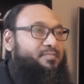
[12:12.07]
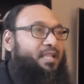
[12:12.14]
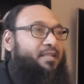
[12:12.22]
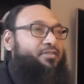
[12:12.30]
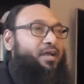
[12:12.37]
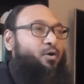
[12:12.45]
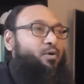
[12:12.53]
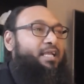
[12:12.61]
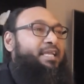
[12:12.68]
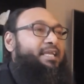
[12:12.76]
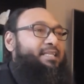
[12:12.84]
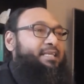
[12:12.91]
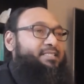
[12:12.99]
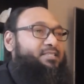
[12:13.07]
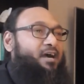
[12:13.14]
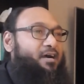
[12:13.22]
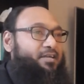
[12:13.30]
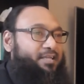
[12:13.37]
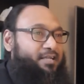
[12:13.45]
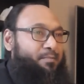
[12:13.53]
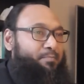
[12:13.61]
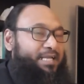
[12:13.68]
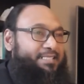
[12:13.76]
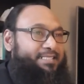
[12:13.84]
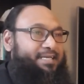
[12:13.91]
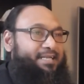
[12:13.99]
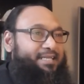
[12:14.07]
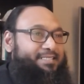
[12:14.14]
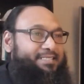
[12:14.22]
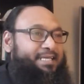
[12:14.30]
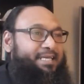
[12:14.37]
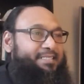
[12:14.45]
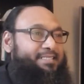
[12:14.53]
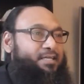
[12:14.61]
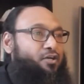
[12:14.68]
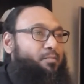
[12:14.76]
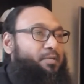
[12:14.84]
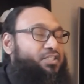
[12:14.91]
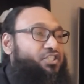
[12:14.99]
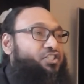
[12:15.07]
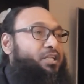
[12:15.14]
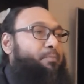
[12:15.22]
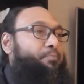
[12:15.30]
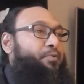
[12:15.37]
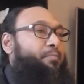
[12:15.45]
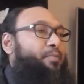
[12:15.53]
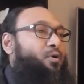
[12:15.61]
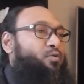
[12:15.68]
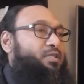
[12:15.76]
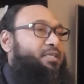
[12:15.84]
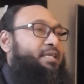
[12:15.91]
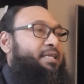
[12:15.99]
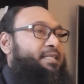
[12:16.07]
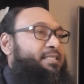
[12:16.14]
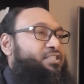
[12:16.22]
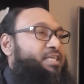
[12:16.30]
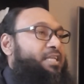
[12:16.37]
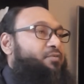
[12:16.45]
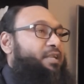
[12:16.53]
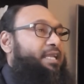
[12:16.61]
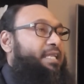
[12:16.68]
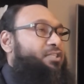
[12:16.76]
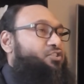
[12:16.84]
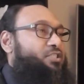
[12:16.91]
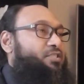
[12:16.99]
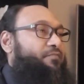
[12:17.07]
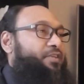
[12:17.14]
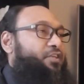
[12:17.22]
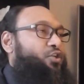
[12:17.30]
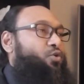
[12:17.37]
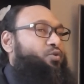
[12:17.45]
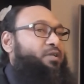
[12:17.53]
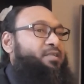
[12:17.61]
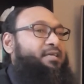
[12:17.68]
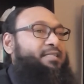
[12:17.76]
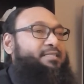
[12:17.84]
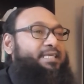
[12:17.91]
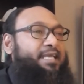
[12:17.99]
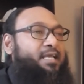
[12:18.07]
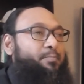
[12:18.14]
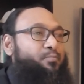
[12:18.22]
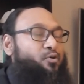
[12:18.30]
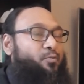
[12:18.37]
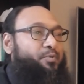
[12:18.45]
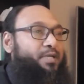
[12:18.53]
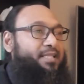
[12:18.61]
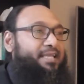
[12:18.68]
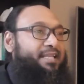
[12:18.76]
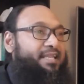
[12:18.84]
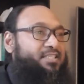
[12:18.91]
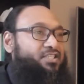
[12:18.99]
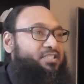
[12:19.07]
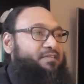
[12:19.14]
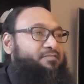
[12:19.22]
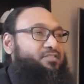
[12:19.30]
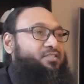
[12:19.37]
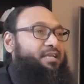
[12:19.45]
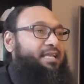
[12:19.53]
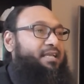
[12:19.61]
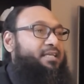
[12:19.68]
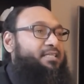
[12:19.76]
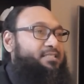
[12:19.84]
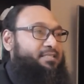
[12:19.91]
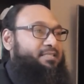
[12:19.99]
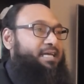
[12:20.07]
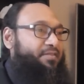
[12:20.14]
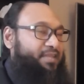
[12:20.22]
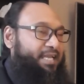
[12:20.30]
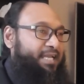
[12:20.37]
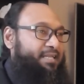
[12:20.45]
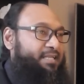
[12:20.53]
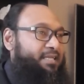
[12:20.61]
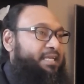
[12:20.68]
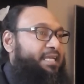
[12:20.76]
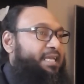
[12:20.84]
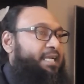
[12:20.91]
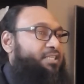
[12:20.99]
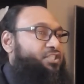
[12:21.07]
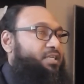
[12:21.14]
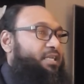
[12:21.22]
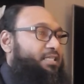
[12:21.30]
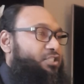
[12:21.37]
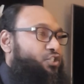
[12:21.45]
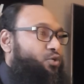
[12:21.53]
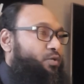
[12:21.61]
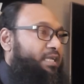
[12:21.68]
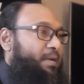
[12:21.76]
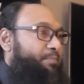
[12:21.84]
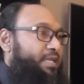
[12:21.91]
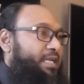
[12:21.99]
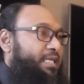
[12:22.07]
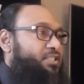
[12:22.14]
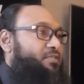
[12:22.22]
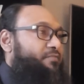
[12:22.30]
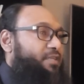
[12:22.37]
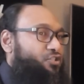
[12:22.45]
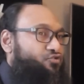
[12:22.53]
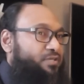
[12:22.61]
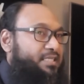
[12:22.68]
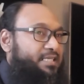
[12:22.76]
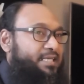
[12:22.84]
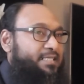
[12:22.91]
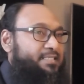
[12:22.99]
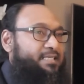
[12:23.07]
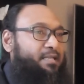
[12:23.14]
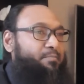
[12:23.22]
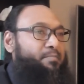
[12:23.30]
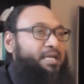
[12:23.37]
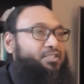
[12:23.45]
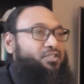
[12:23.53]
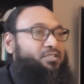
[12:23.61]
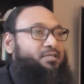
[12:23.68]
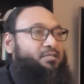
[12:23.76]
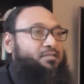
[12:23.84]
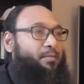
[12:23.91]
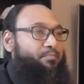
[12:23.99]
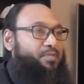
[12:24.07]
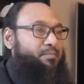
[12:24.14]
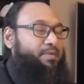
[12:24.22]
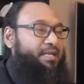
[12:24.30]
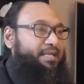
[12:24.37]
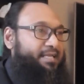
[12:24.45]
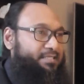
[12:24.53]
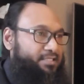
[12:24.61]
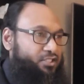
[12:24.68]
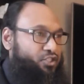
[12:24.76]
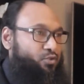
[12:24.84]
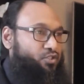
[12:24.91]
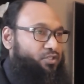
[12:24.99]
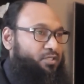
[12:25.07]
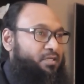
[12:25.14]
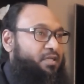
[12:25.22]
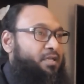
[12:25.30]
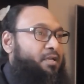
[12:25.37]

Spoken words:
Now, this article basically says the Commission shall promote the general interests of the Union and take appropriate initiatives to that end. It shall ensure the application of the treaties and measures adopted by the institution